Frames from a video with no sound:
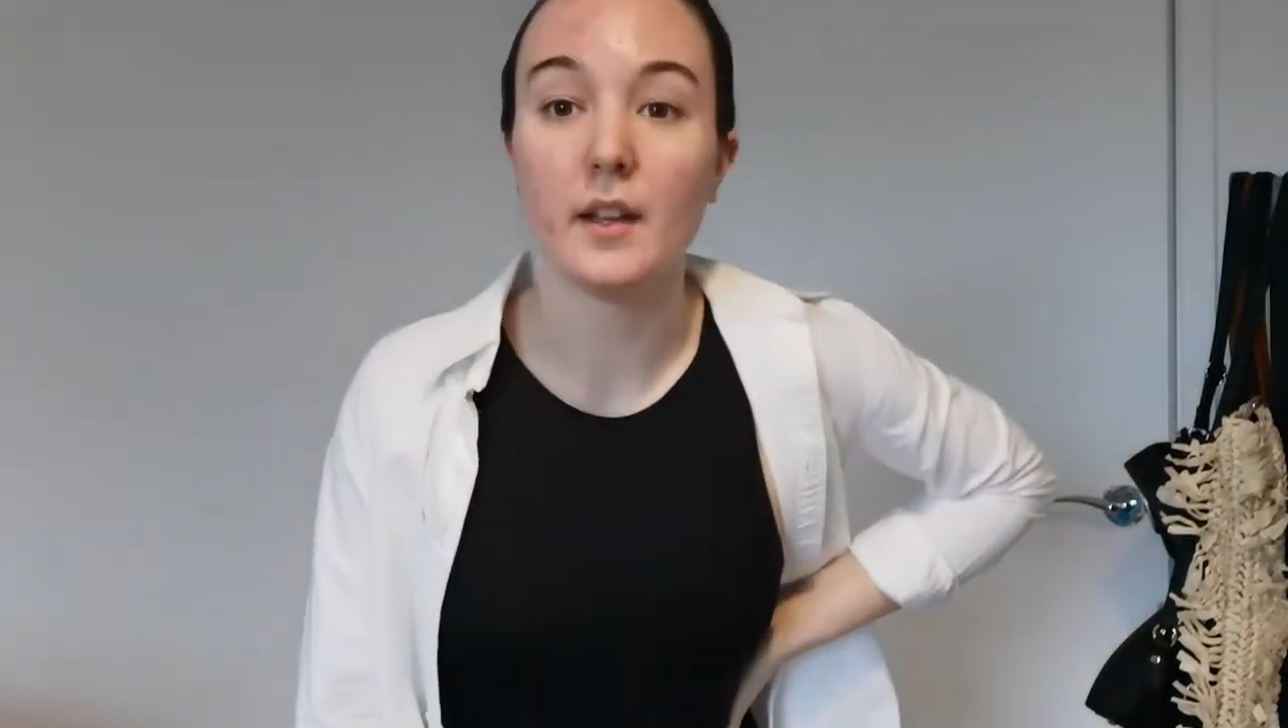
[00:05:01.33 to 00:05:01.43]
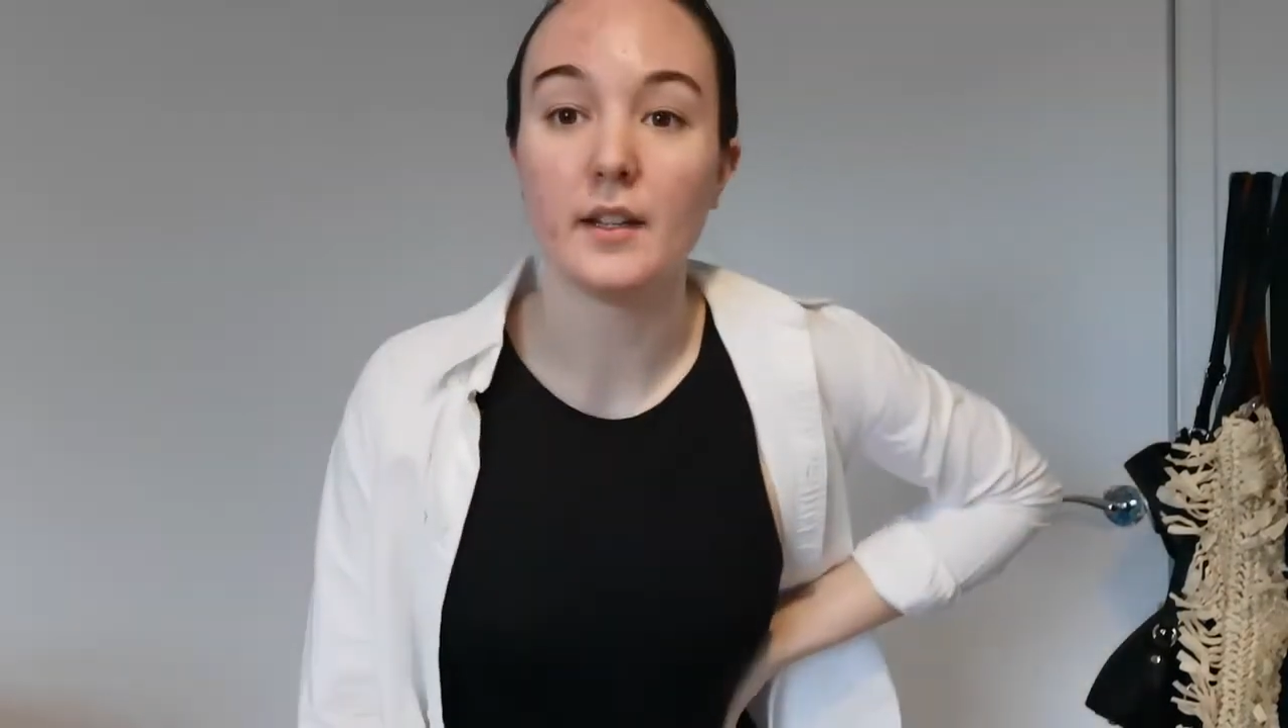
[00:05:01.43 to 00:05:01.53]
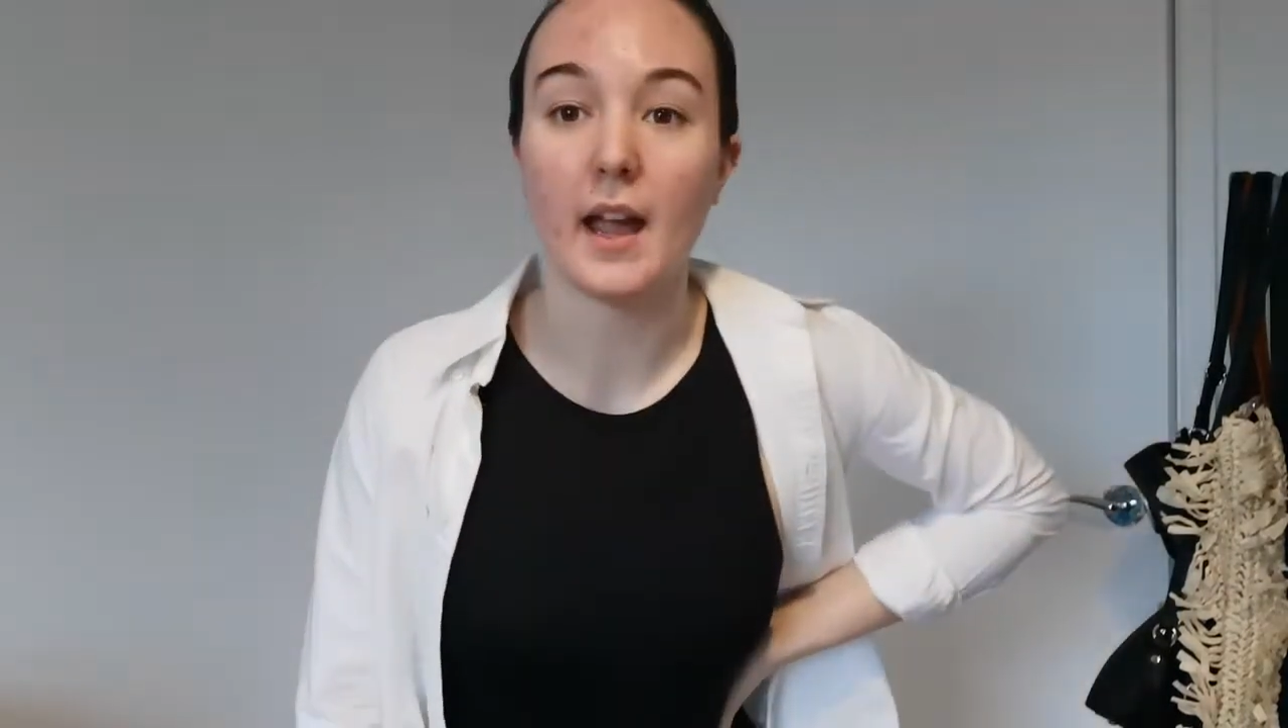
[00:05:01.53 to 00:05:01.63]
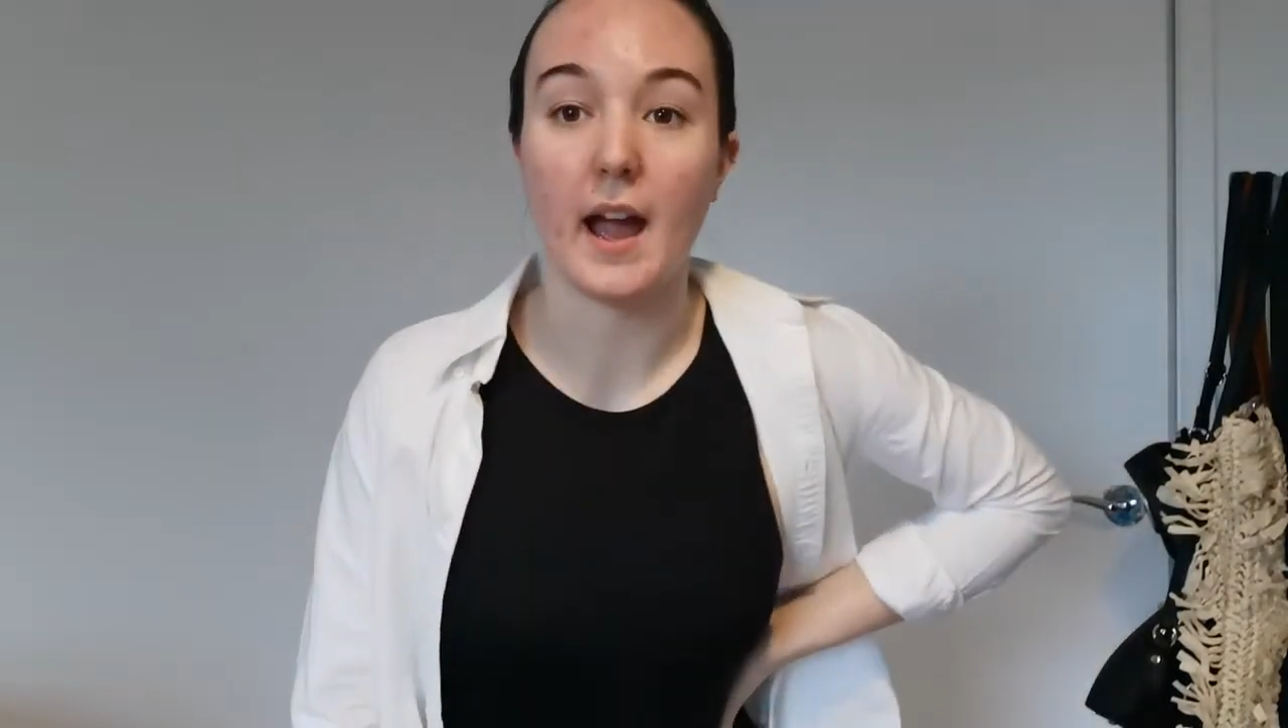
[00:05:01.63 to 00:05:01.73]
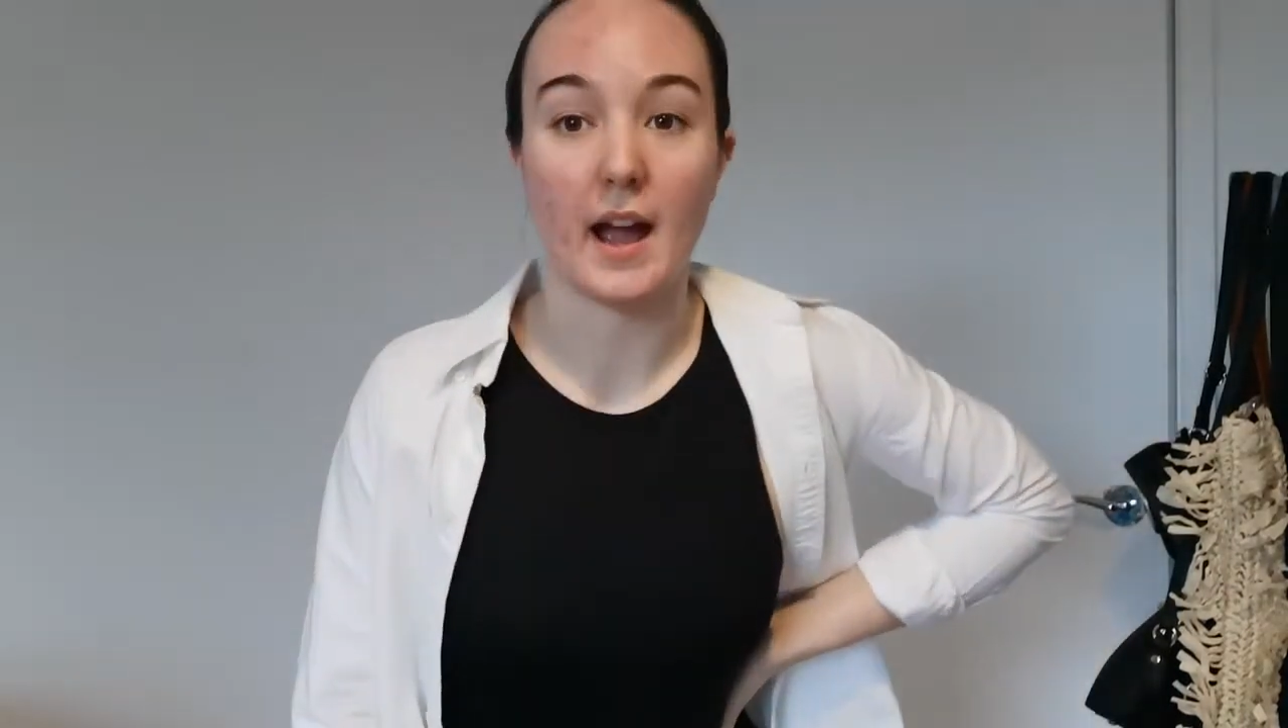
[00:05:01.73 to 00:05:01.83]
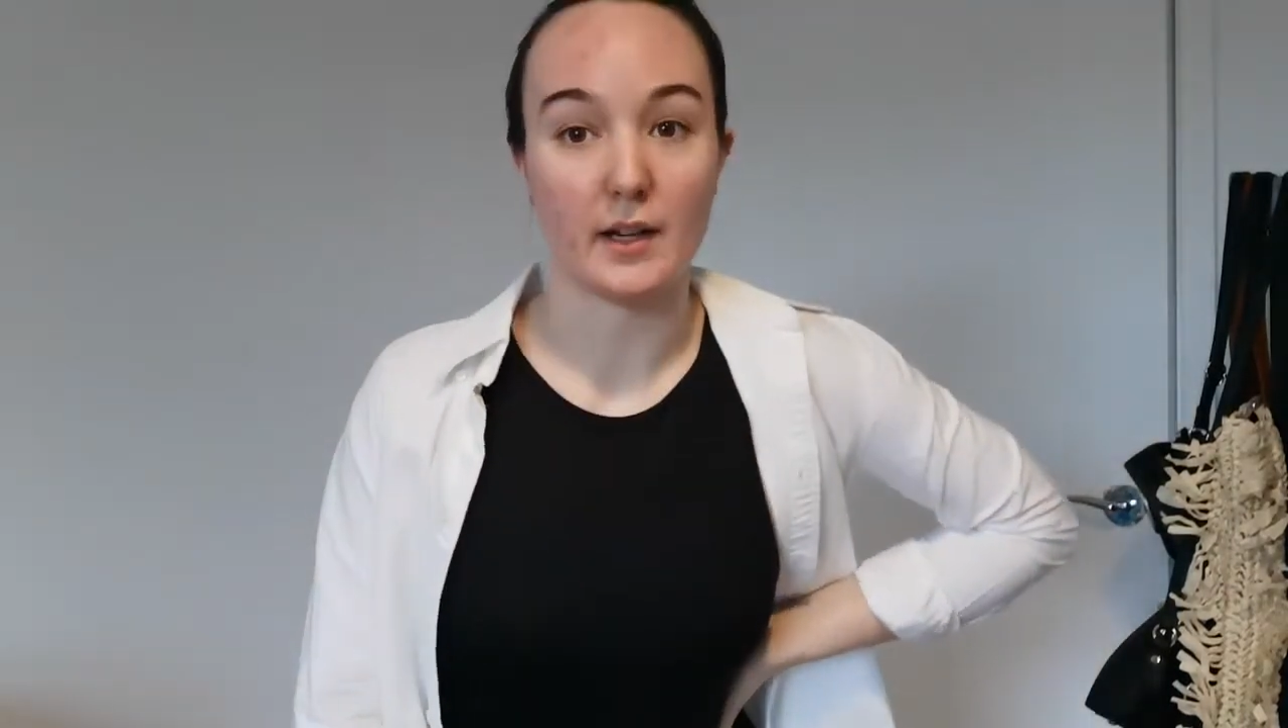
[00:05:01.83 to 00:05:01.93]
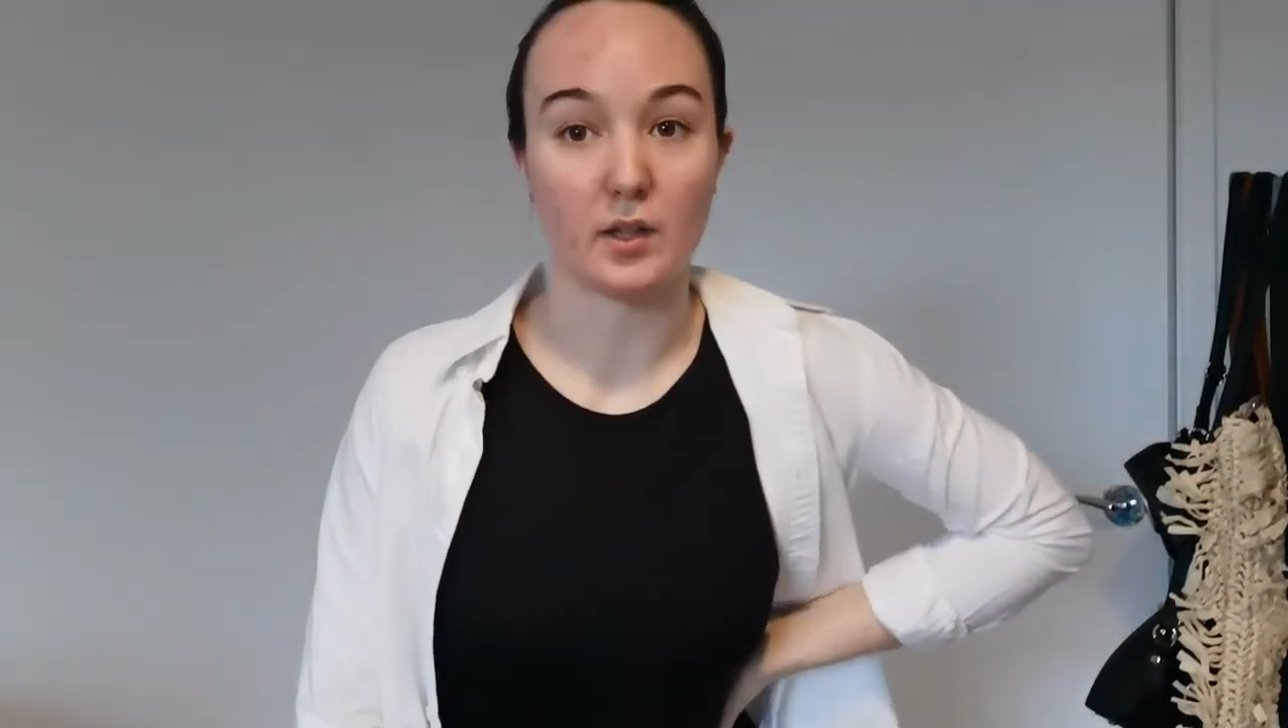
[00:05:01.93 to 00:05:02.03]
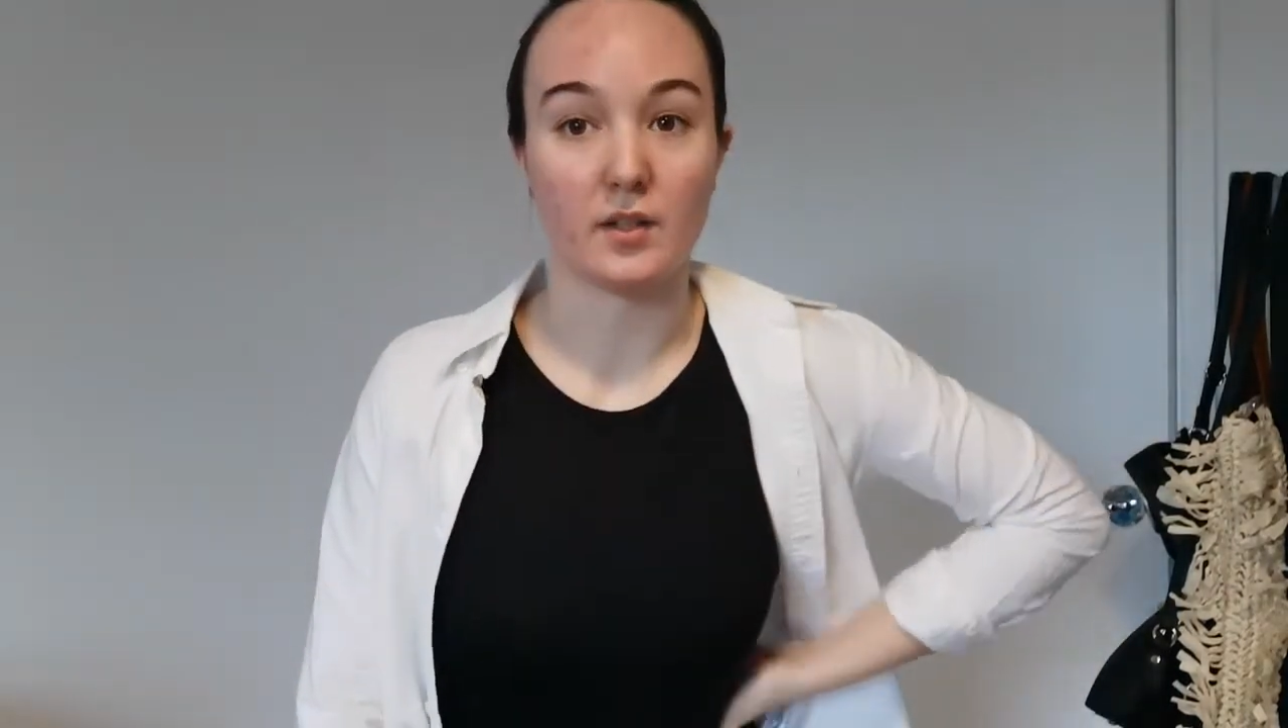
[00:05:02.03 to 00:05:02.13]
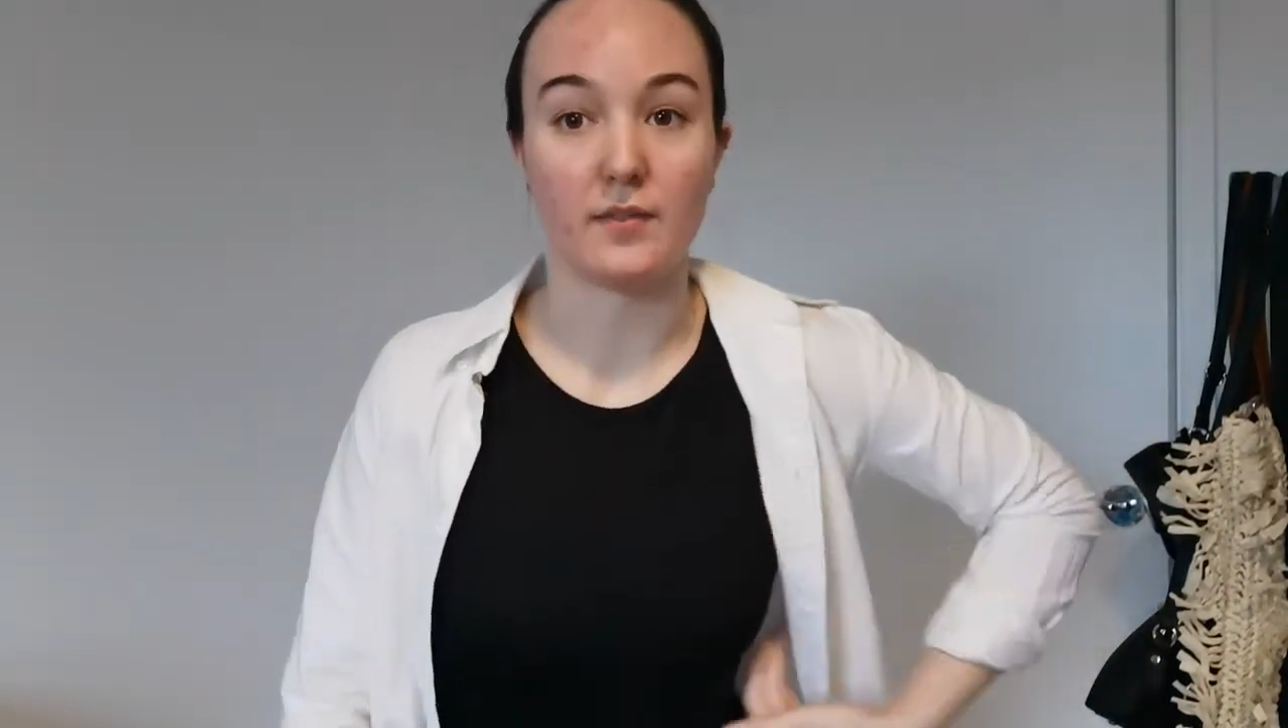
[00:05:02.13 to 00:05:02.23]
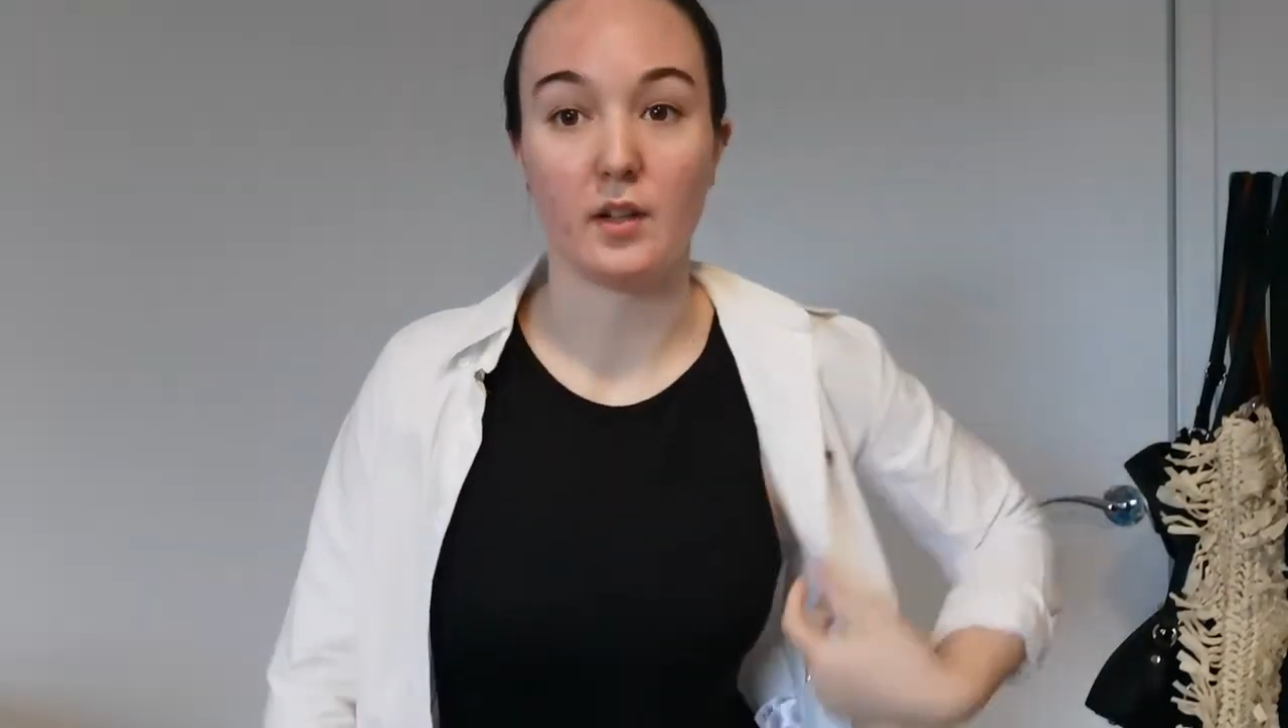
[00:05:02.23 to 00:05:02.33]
yeah, I just